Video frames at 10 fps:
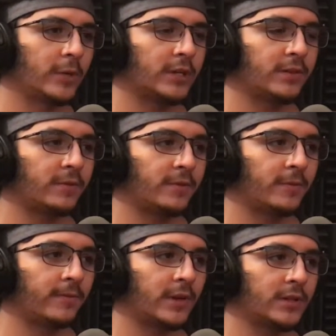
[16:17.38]
Because even if you're
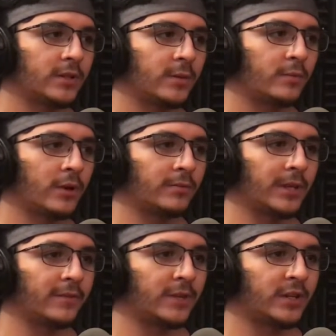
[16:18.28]
fast, they probably
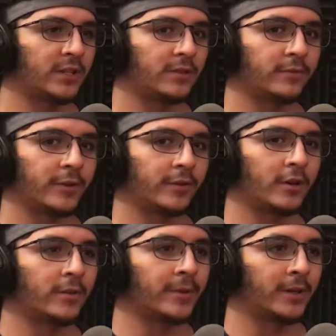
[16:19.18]
have an idea of where you're
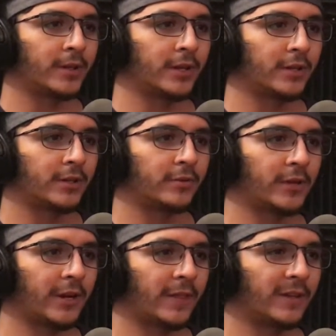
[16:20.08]
going, and they can do a
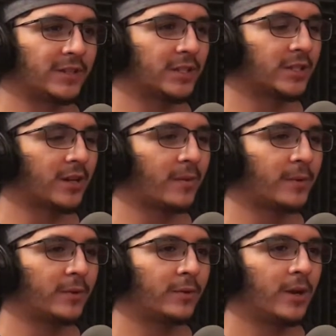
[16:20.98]
lot of things to stop
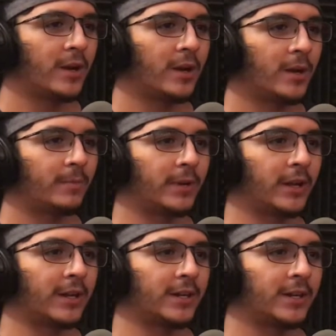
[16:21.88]
you. But
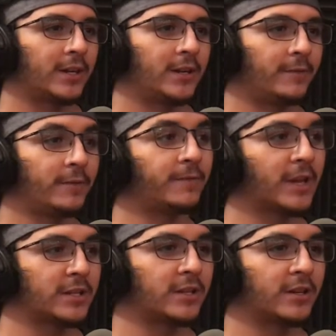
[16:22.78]
like, if you're
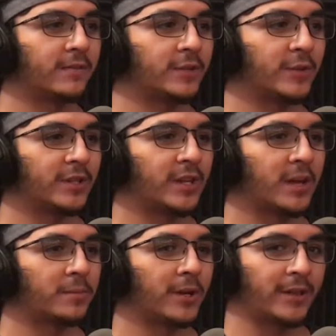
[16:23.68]
fast enough to
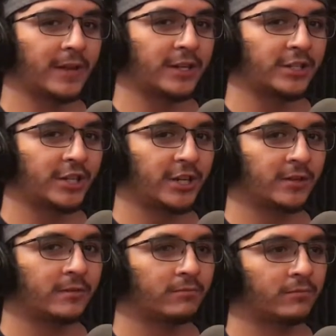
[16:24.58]
escape all of that shit,